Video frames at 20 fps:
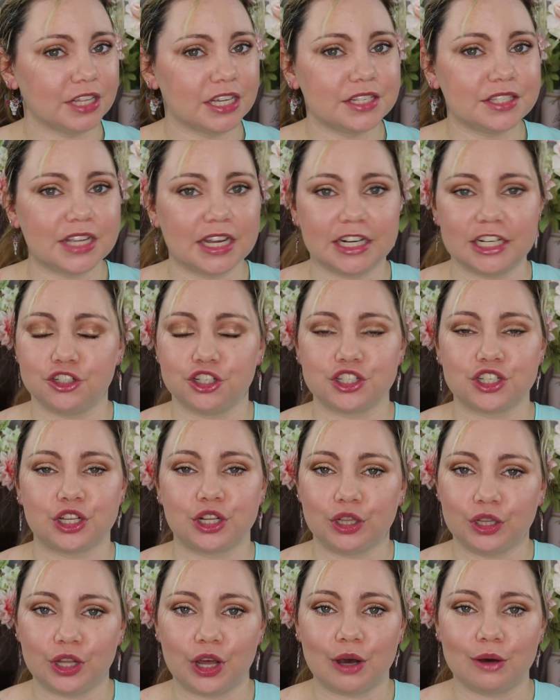this and it just
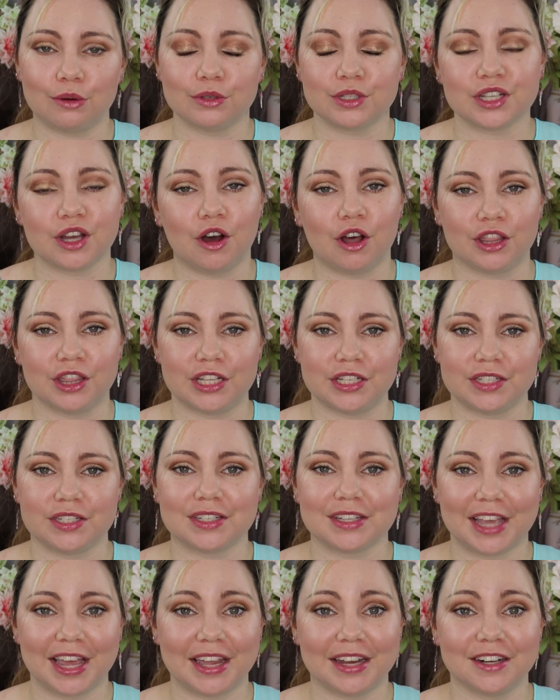glows on the
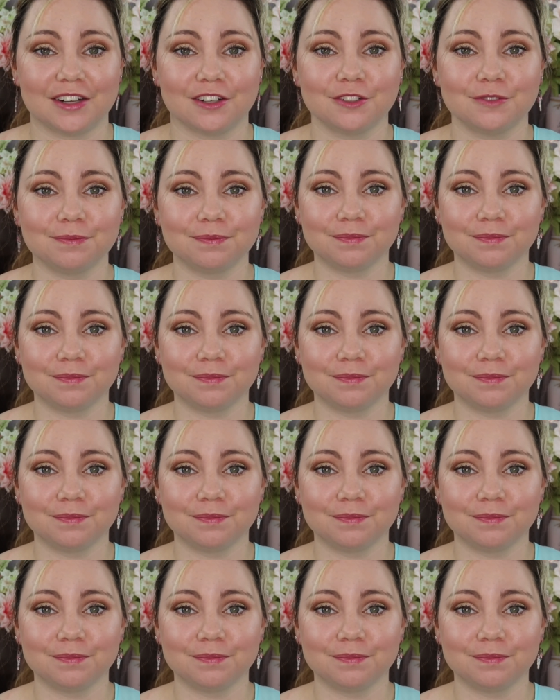skin.